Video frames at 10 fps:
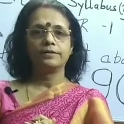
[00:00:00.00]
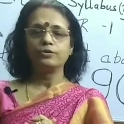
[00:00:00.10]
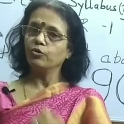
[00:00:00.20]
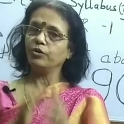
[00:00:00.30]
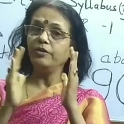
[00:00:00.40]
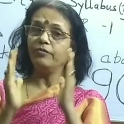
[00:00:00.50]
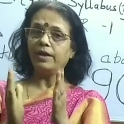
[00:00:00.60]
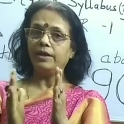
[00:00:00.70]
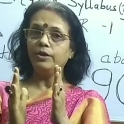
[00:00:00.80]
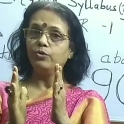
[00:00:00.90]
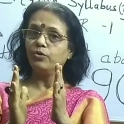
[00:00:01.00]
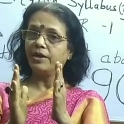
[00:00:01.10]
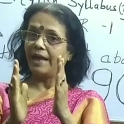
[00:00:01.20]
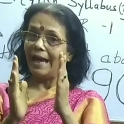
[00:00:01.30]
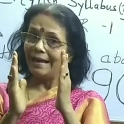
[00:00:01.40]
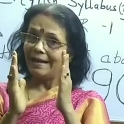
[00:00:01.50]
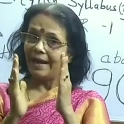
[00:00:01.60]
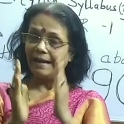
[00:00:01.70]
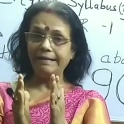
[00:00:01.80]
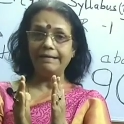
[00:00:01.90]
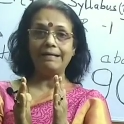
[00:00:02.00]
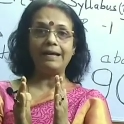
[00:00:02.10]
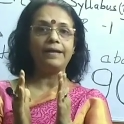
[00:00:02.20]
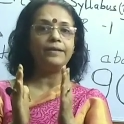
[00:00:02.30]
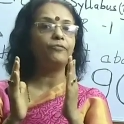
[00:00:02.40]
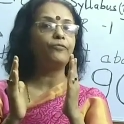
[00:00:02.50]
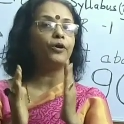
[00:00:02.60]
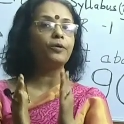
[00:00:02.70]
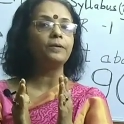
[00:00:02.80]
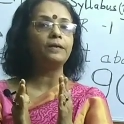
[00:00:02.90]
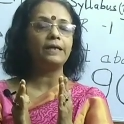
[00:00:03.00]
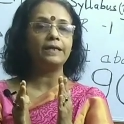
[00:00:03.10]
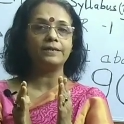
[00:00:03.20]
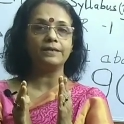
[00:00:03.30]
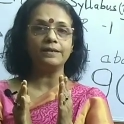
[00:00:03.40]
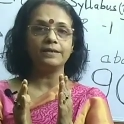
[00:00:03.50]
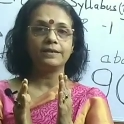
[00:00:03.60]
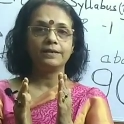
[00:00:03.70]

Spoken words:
So if you can handle the formal letter,